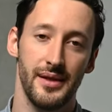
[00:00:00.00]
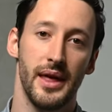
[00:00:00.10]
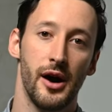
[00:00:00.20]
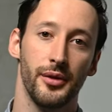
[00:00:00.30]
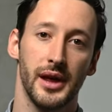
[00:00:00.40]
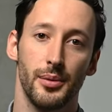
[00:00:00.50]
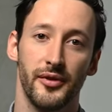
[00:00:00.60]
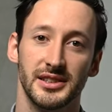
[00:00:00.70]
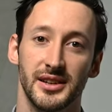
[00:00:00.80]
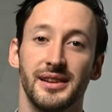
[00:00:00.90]
in the healthcare
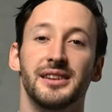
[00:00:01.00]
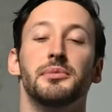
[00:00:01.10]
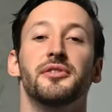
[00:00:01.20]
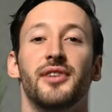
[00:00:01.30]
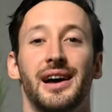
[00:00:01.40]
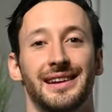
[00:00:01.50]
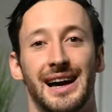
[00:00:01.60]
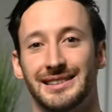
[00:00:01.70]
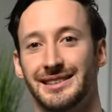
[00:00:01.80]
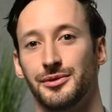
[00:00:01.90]
profession, these can be
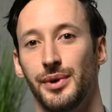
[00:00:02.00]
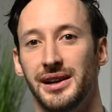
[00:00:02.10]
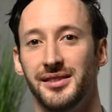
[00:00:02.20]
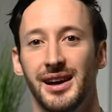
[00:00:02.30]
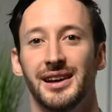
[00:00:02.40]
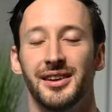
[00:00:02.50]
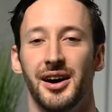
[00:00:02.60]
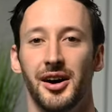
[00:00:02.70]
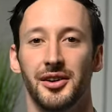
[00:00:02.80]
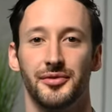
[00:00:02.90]
fantastic ways to
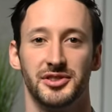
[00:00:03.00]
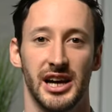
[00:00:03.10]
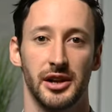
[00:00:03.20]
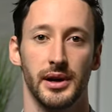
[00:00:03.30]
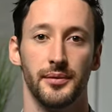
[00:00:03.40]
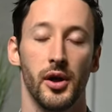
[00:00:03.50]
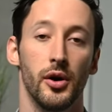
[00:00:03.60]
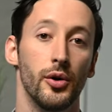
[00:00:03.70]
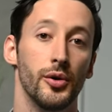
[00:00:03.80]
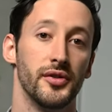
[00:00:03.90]
ask for shadowing.
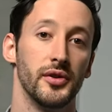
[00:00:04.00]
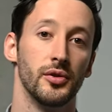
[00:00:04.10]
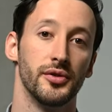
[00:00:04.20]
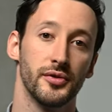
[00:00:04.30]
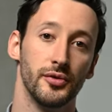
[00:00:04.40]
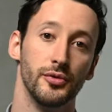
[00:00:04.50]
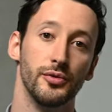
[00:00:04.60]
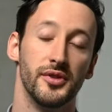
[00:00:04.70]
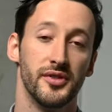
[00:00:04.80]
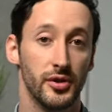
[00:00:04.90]
Also, your school's